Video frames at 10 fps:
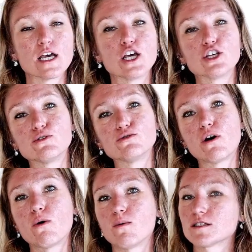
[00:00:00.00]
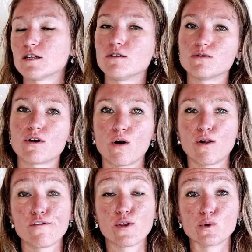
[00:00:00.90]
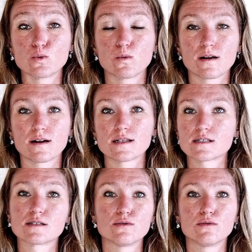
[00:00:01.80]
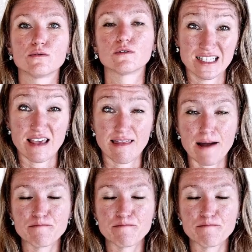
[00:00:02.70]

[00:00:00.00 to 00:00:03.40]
You don't want to use all of those words to say that.